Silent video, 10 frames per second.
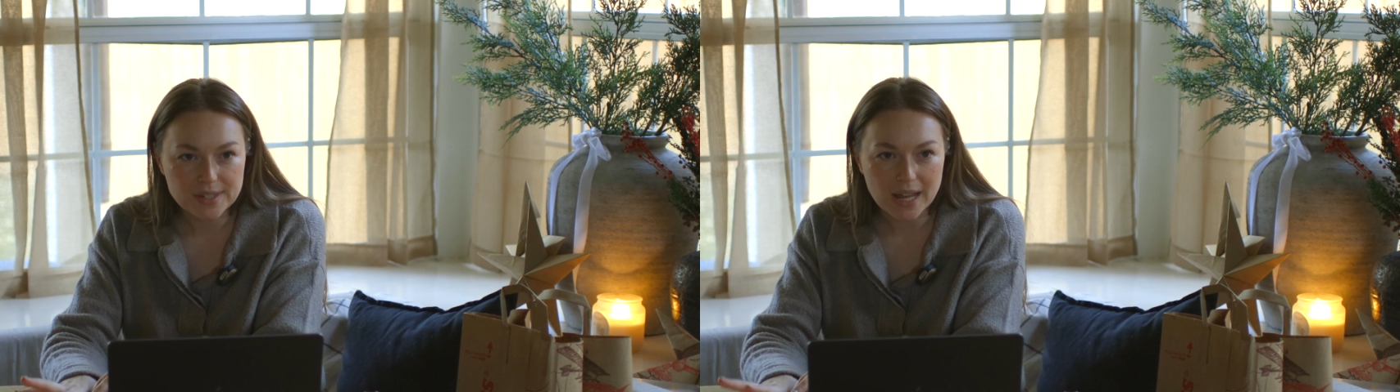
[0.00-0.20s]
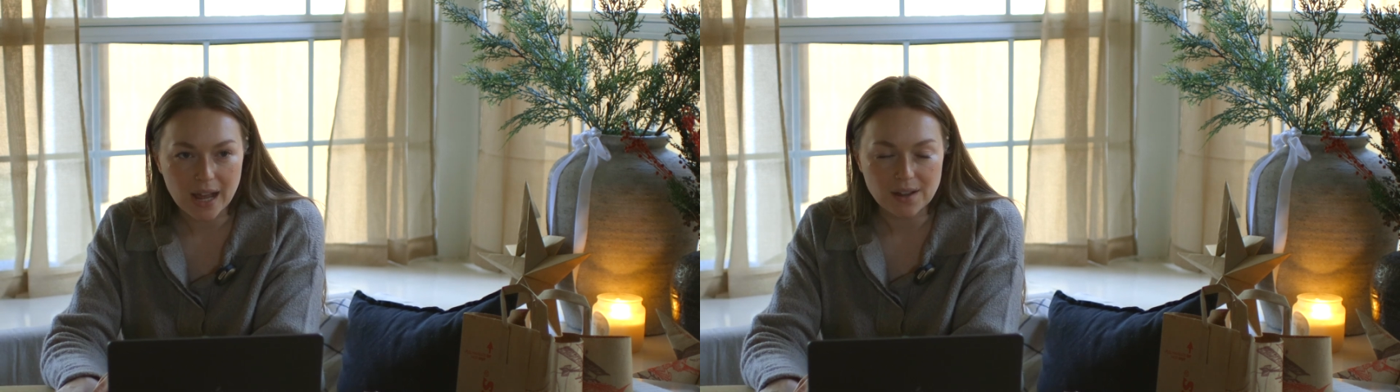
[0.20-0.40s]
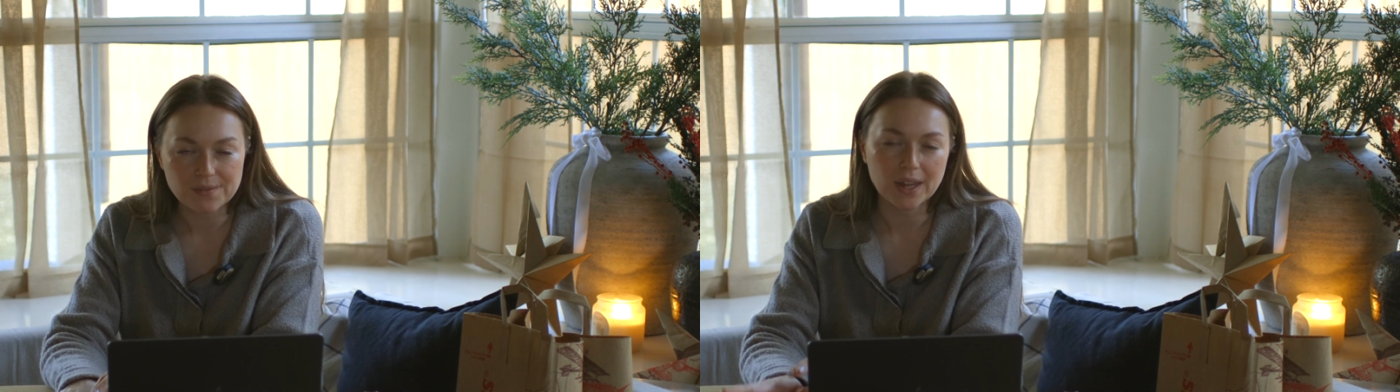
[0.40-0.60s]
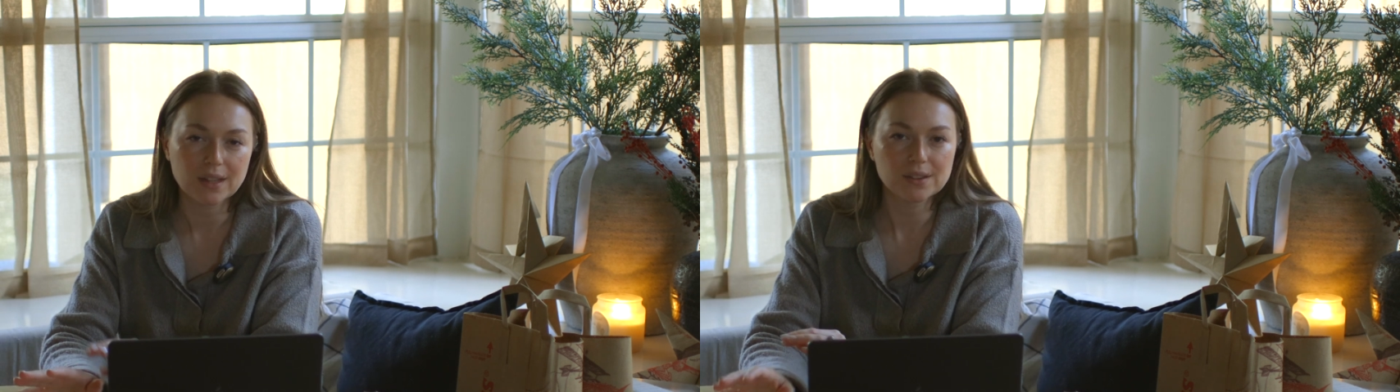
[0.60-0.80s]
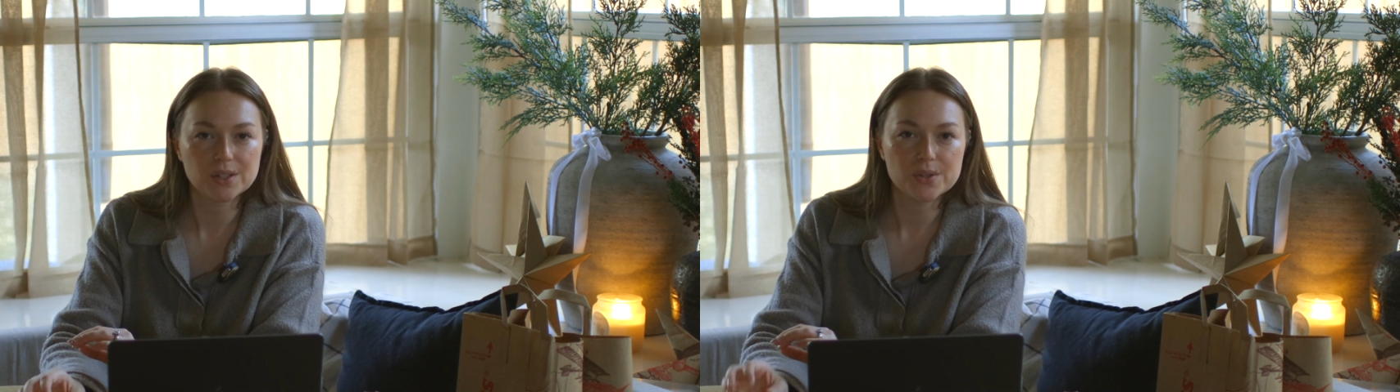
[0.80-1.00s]
to have
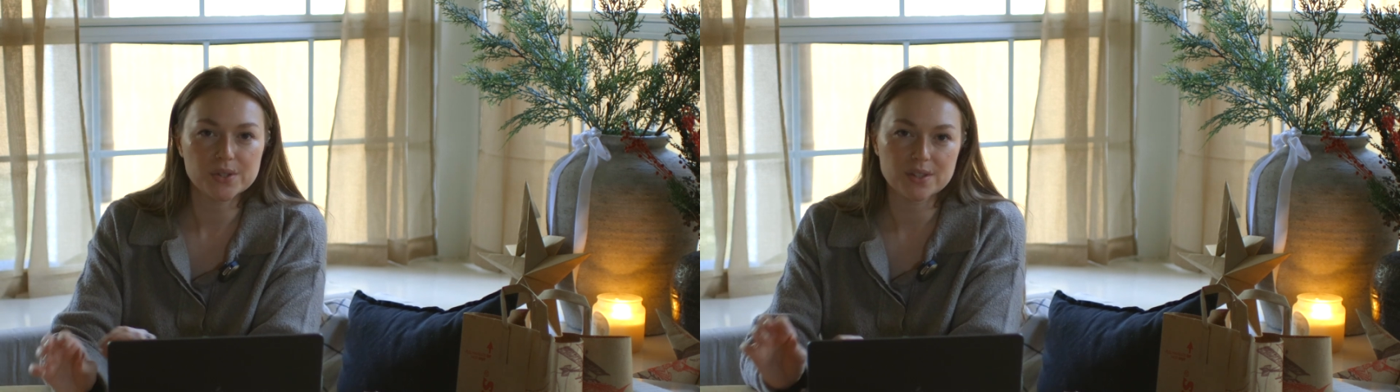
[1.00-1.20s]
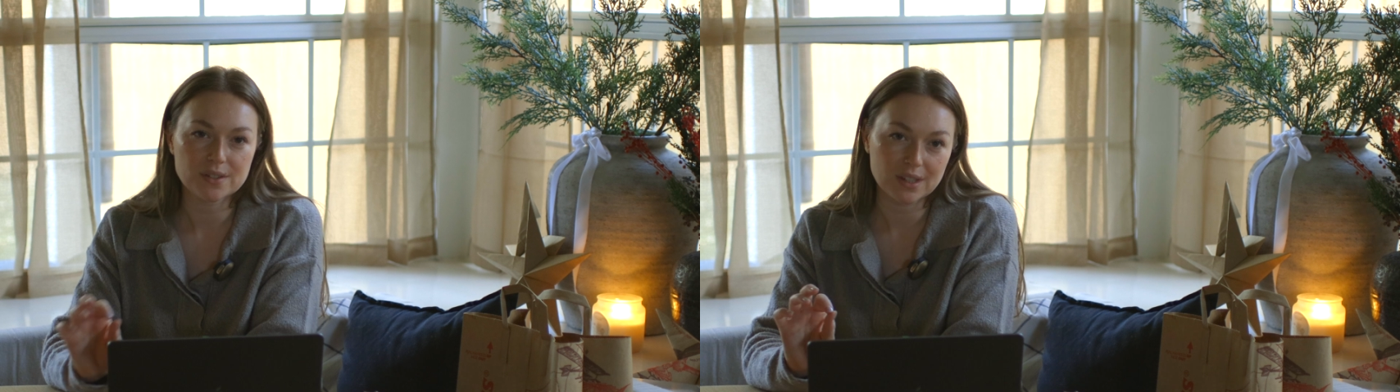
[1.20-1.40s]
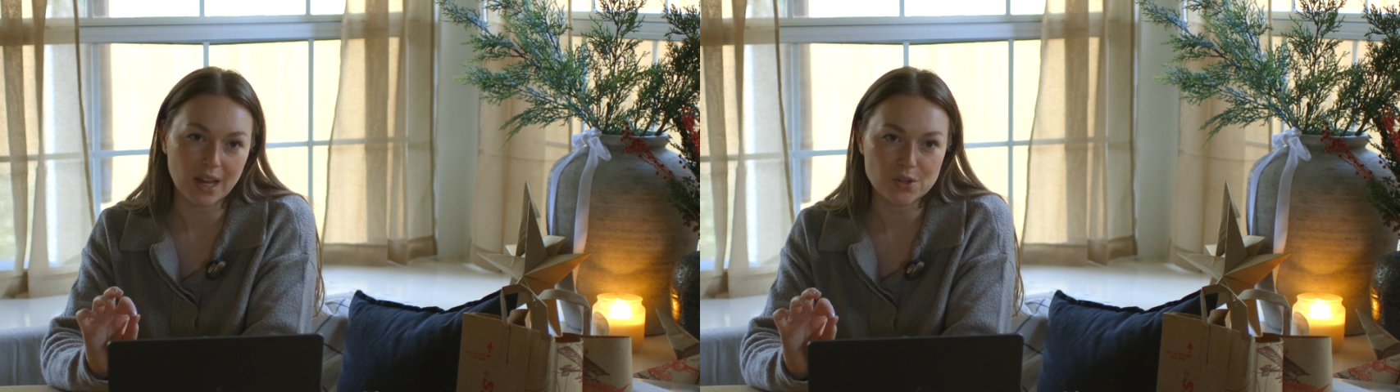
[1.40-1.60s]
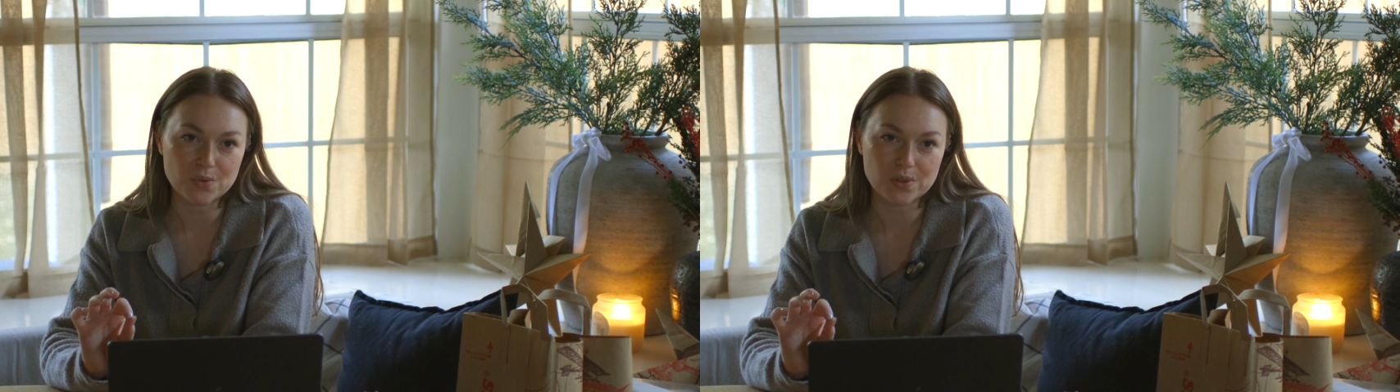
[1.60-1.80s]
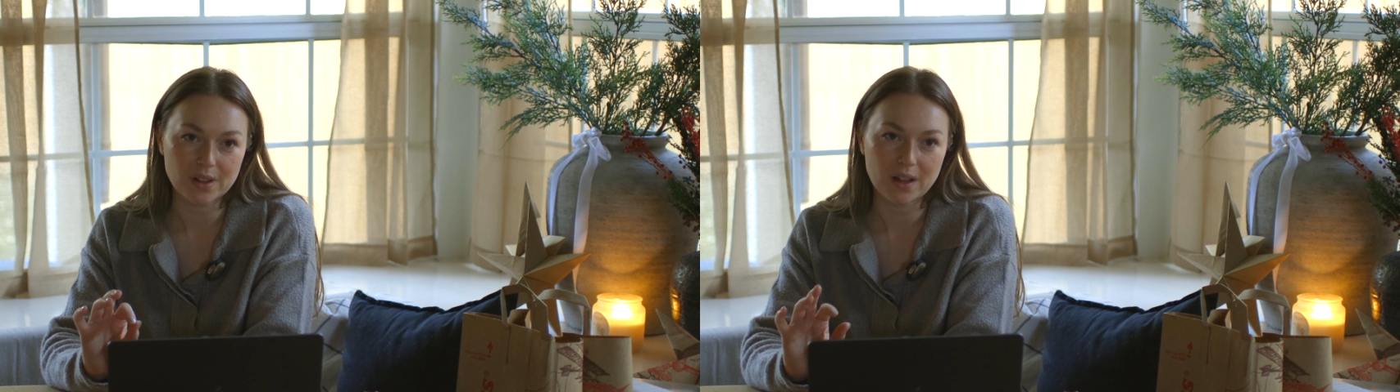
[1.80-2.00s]
a loose
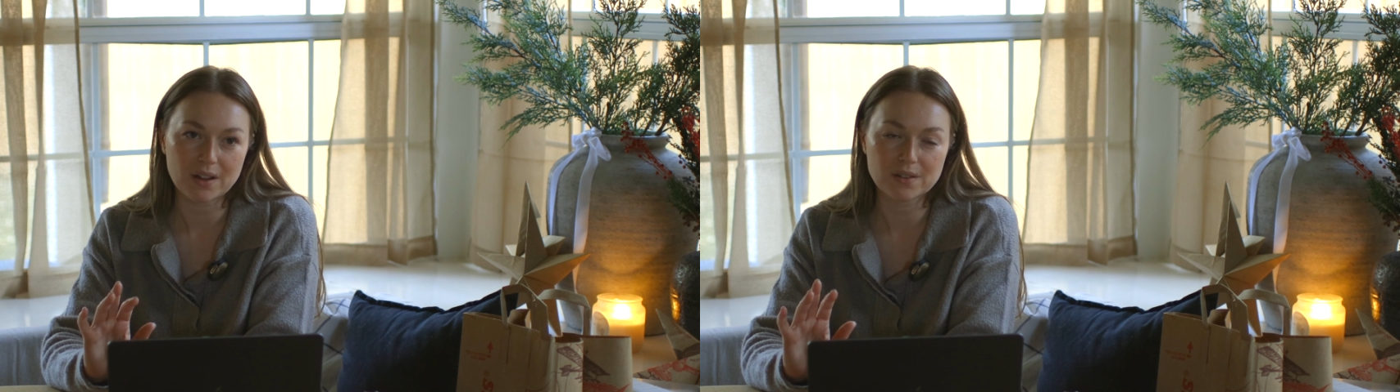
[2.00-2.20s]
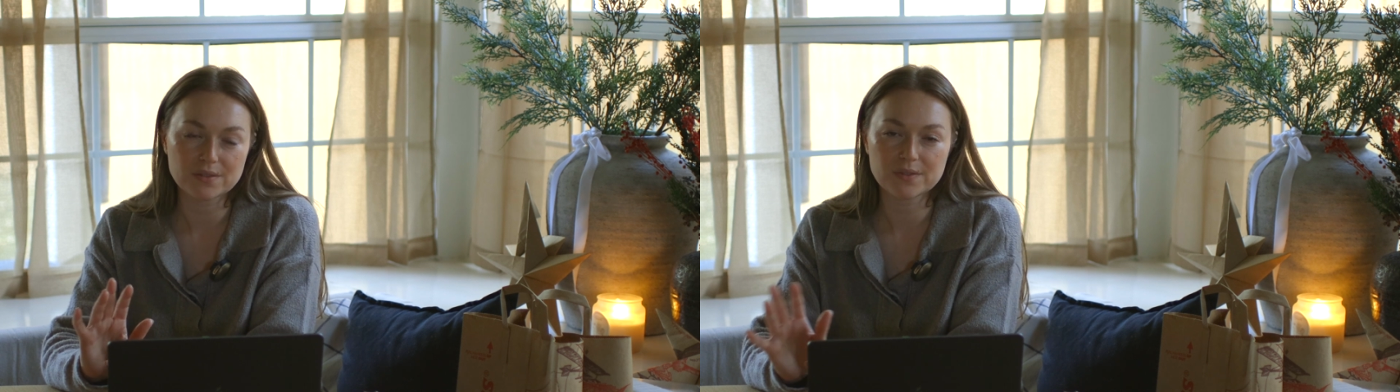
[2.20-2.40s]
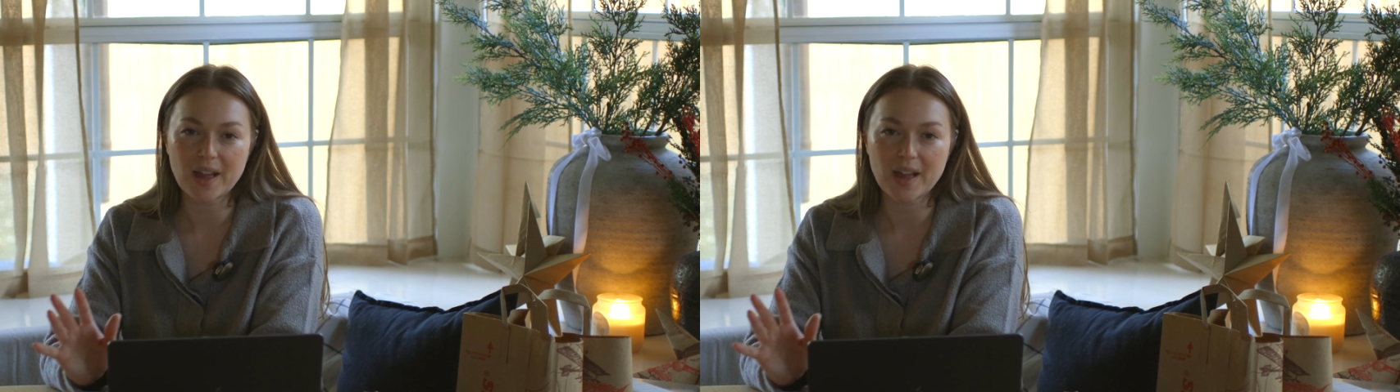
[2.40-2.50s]
schedule of